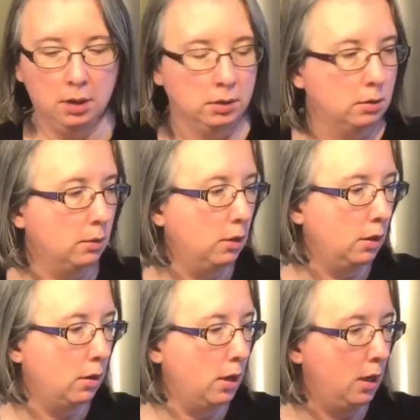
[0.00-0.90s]
So I'm going
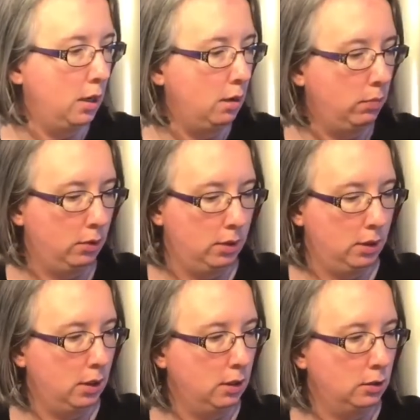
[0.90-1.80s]
to go ahead and put
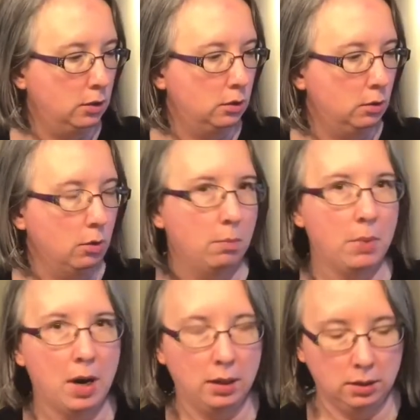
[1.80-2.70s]
it into
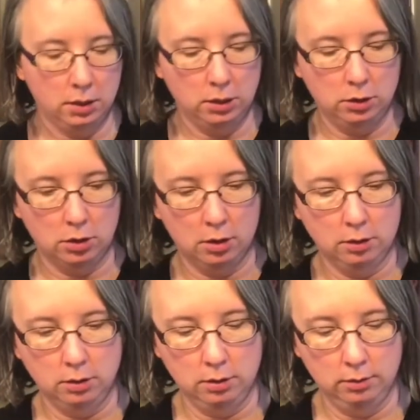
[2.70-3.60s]
pint-sized
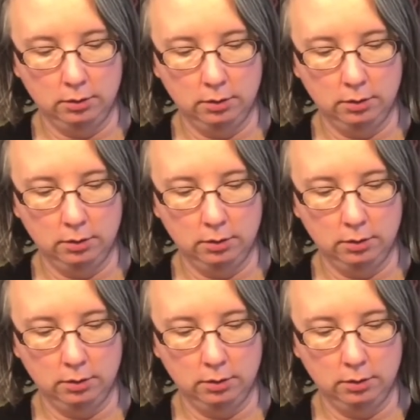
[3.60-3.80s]
jars,